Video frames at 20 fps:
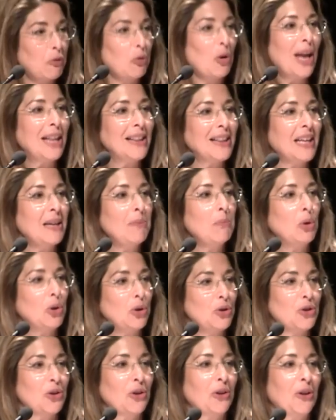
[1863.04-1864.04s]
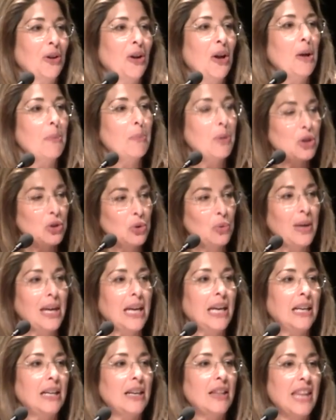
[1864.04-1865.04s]
friendly merger
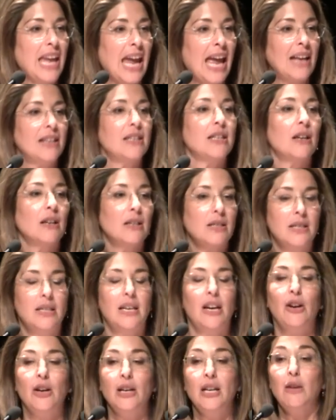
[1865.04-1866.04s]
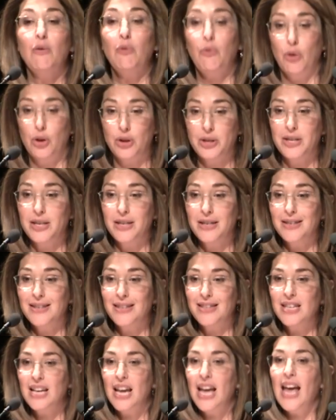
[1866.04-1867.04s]
between the anti-austerity
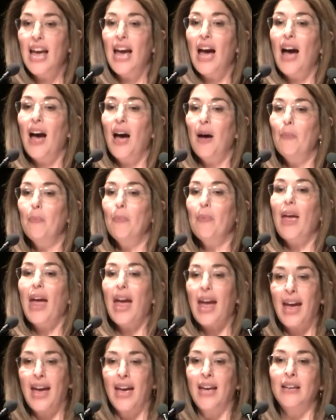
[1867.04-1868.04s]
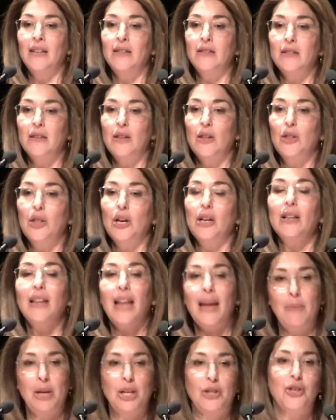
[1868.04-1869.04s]
forces and the
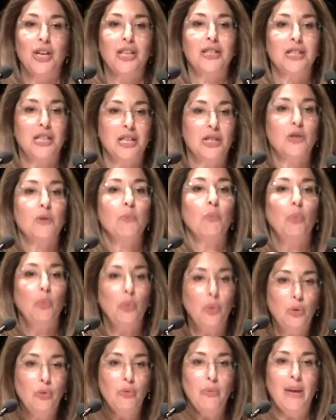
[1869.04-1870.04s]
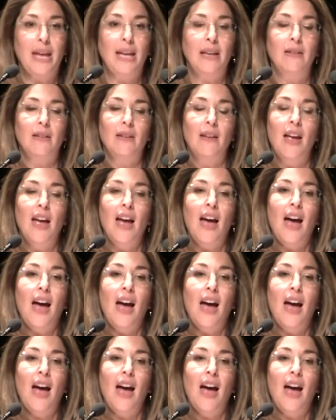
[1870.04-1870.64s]
climate justice movement.